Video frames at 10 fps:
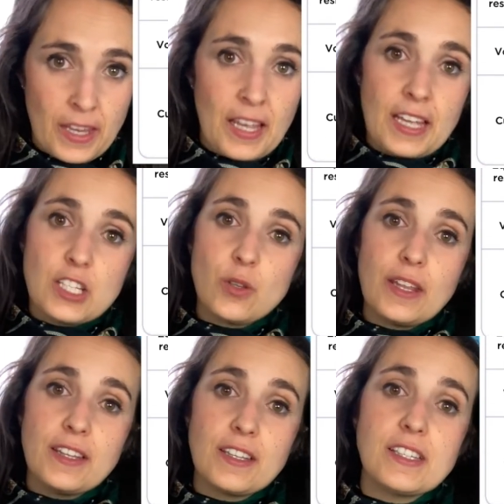So the
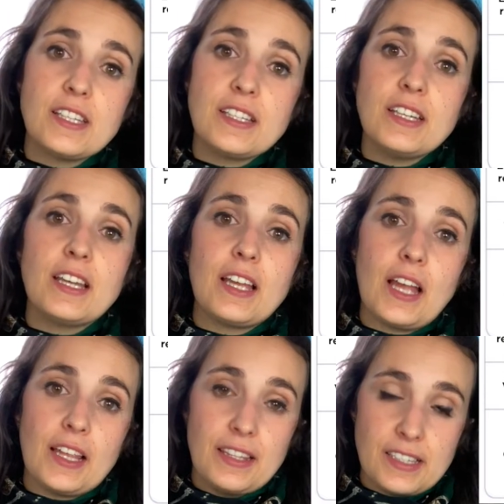intensity, in
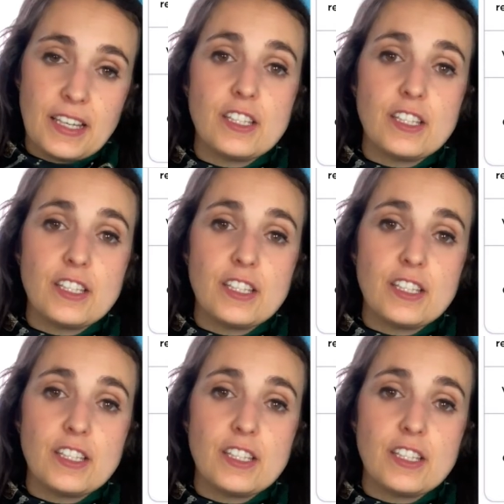this case,